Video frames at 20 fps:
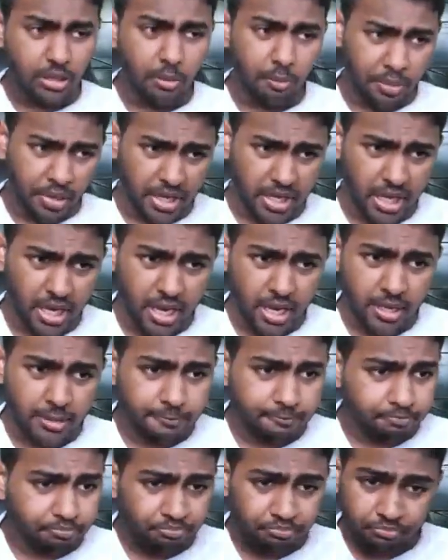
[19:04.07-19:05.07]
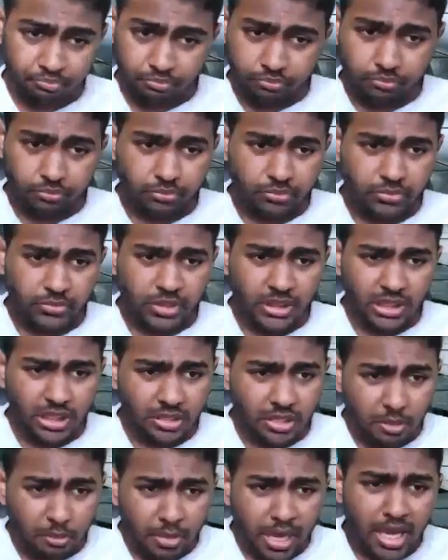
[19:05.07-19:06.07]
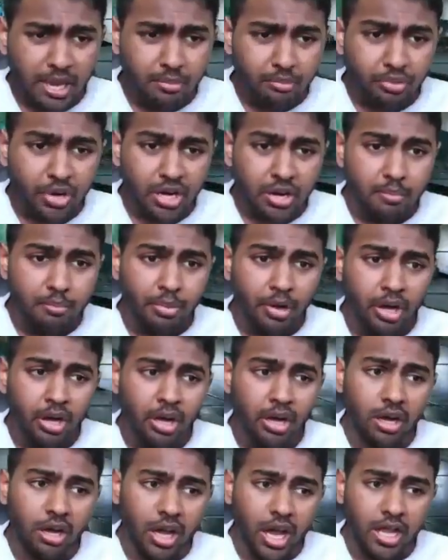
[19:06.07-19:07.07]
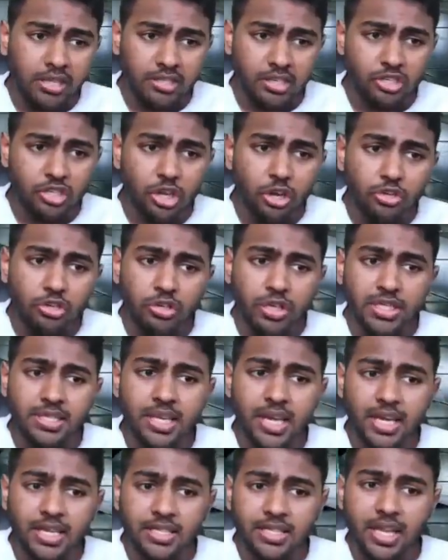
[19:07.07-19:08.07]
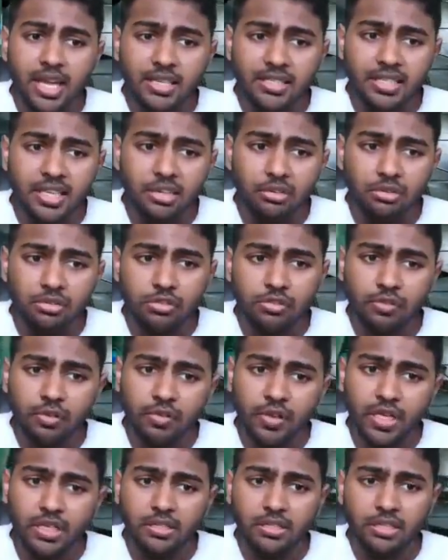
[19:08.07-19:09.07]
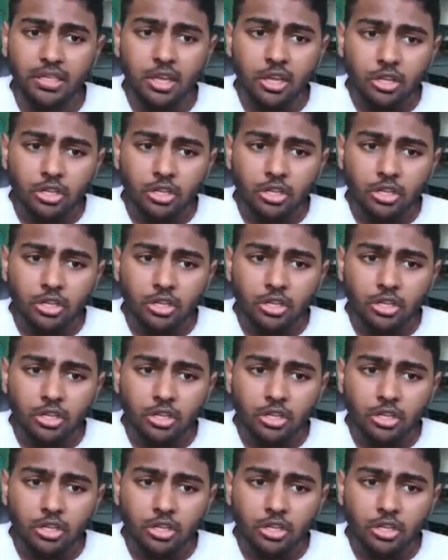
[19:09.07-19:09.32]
But yeah, the main bread and butter, as I showed you, is that exact sequence of events.